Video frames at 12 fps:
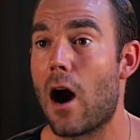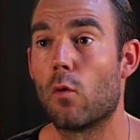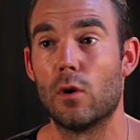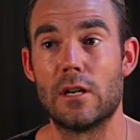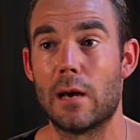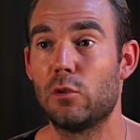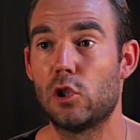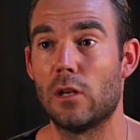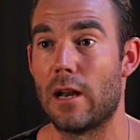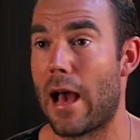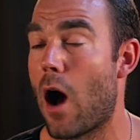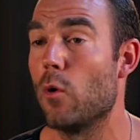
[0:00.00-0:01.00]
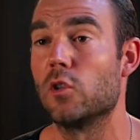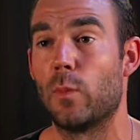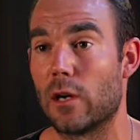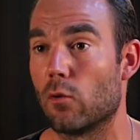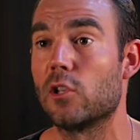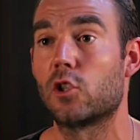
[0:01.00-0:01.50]
out redemption and how he's
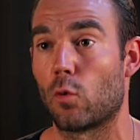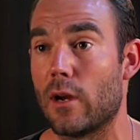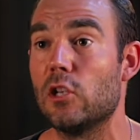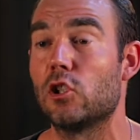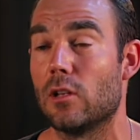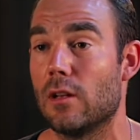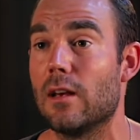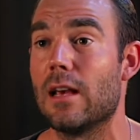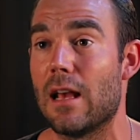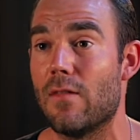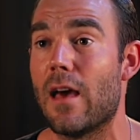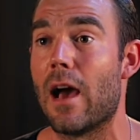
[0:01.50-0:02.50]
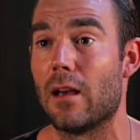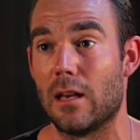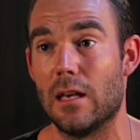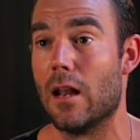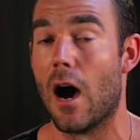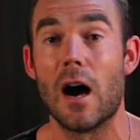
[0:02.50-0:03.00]
bringing restoration in that
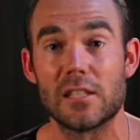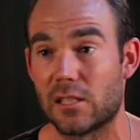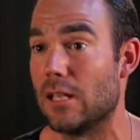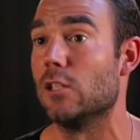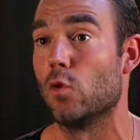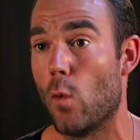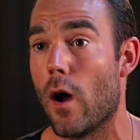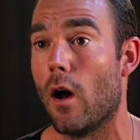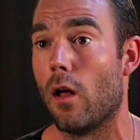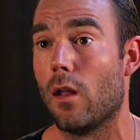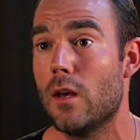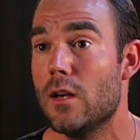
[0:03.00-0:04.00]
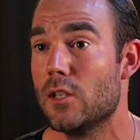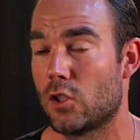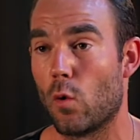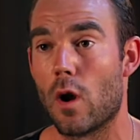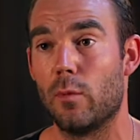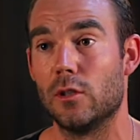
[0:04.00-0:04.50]
in us as well
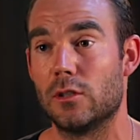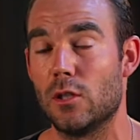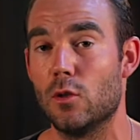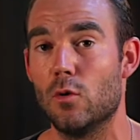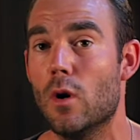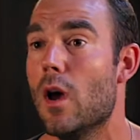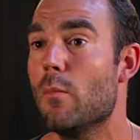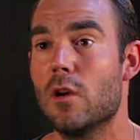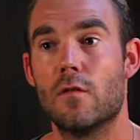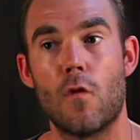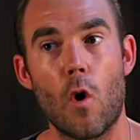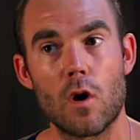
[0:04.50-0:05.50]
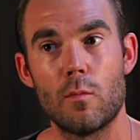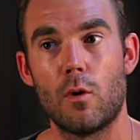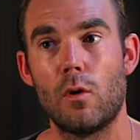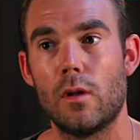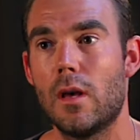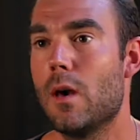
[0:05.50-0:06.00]
so we're able to be
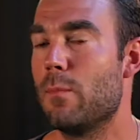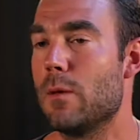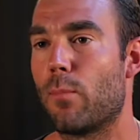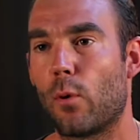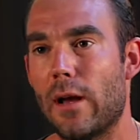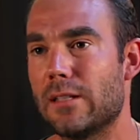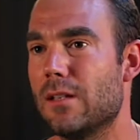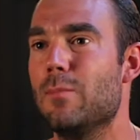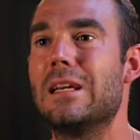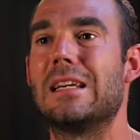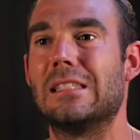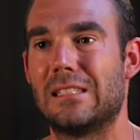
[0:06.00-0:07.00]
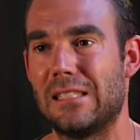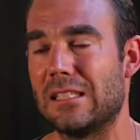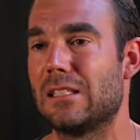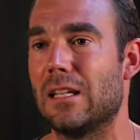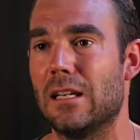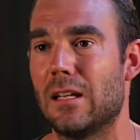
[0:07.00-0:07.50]
vulnerable be present and be
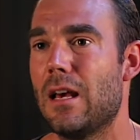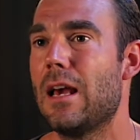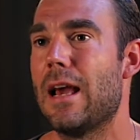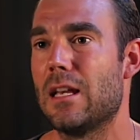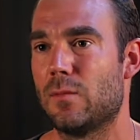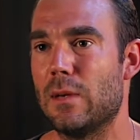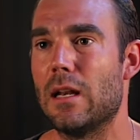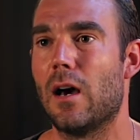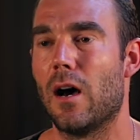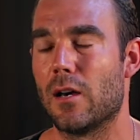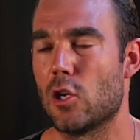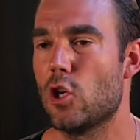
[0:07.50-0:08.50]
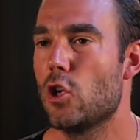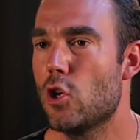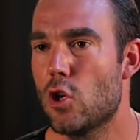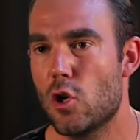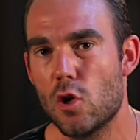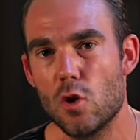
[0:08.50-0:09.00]
consistent has been a
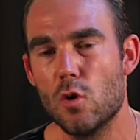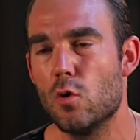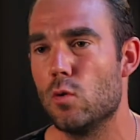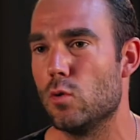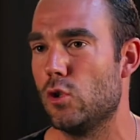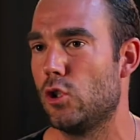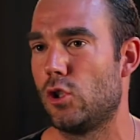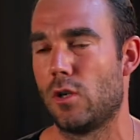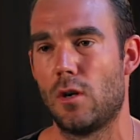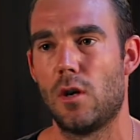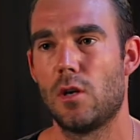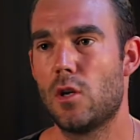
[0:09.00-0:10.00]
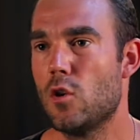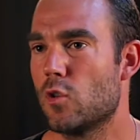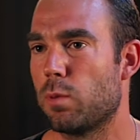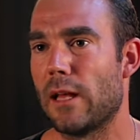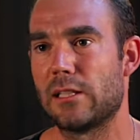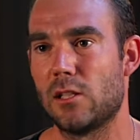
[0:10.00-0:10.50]
huge
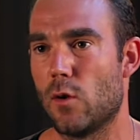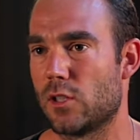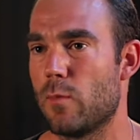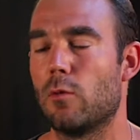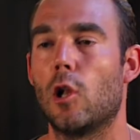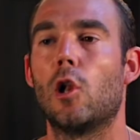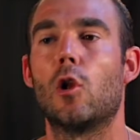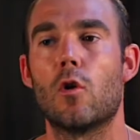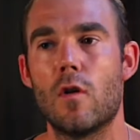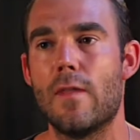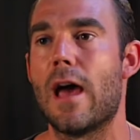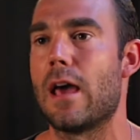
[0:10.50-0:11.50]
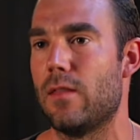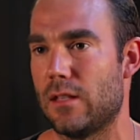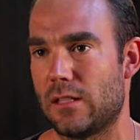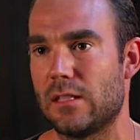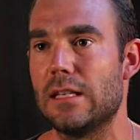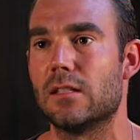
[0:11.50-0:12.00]
huge blessing to us to be able to learn that in
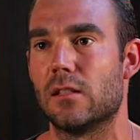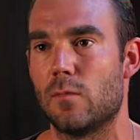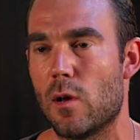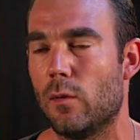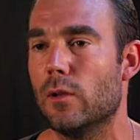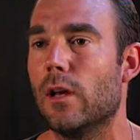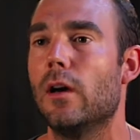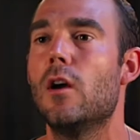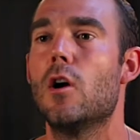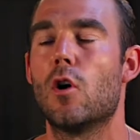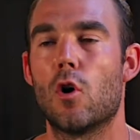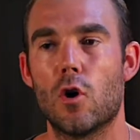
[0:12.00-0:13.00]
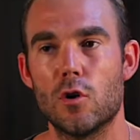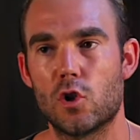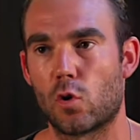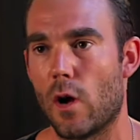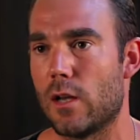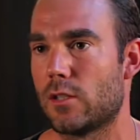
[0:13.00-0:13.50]
this season, to be able to earn
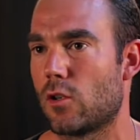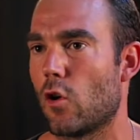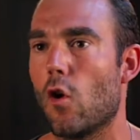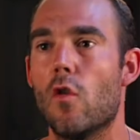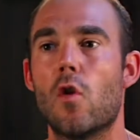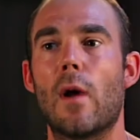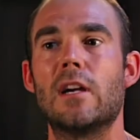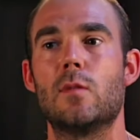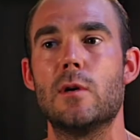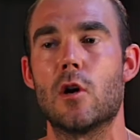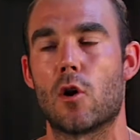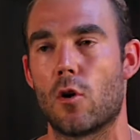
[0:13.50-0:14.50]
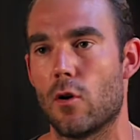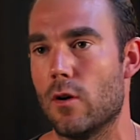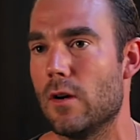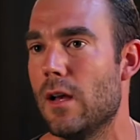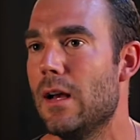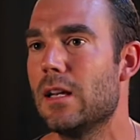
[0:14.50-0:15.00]
trust, earn the right to be
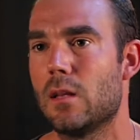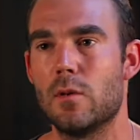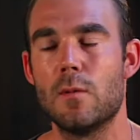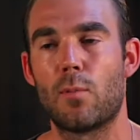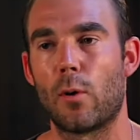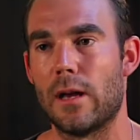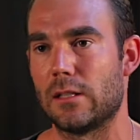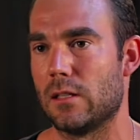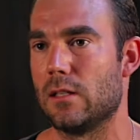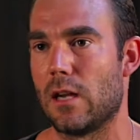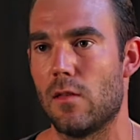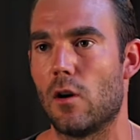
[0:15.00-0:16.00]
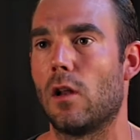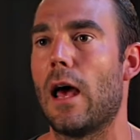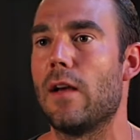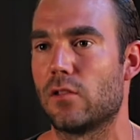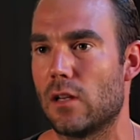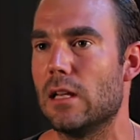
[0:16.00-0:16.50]
heard, to be present in their
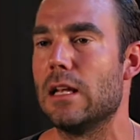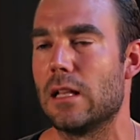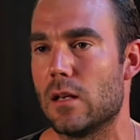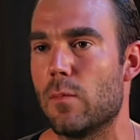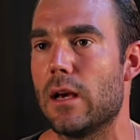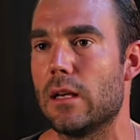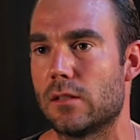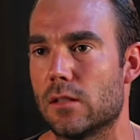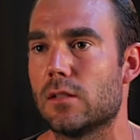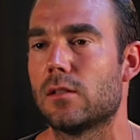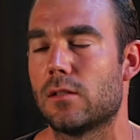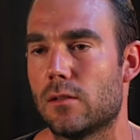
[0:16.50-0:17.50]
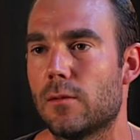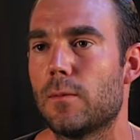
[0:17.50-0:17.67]
lives on a daily basis.